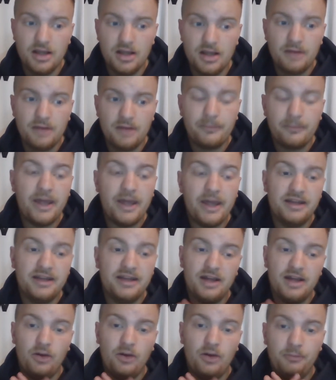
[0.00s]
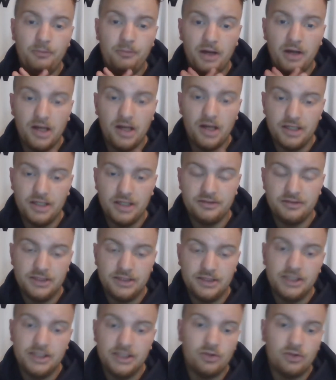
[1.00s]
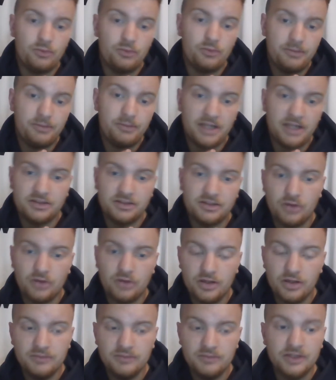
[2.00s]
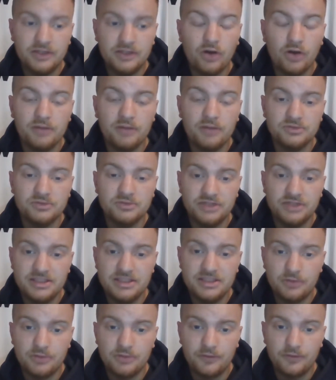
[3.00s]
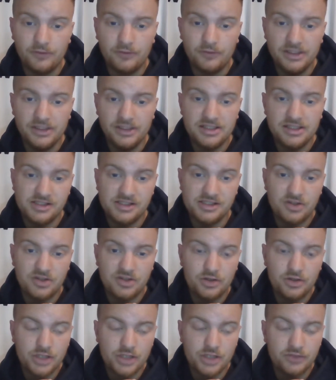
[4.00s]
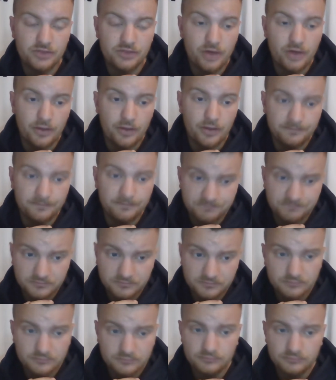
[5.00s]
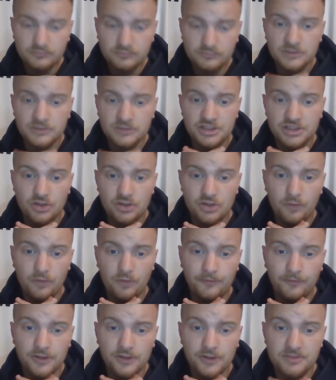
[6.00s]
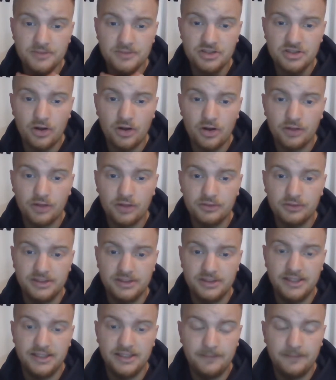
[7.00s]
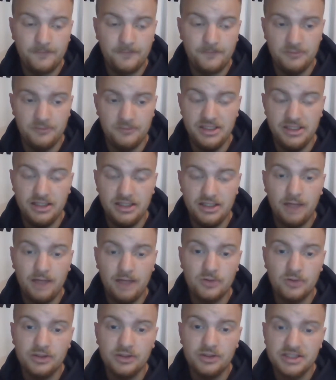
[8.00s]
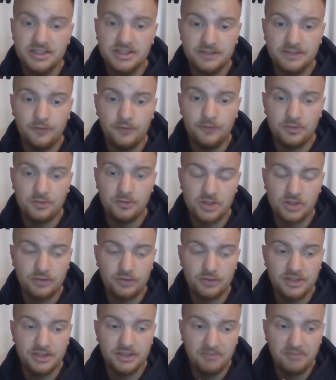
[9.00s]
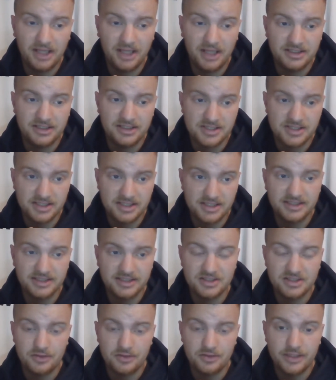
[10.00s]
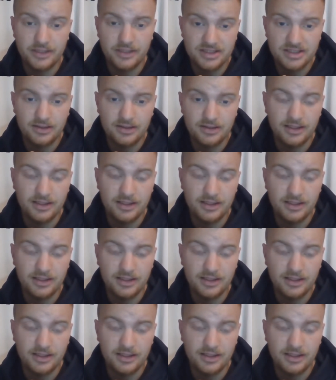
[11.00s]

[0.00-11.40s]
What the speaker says: And now he went back to Tottenham, and Tottenham's released him on a free because his contract ran out. So Fulham's gone out and did, for me, I'm calling this Fulham's gone out and did a madness because I think this is a great signing.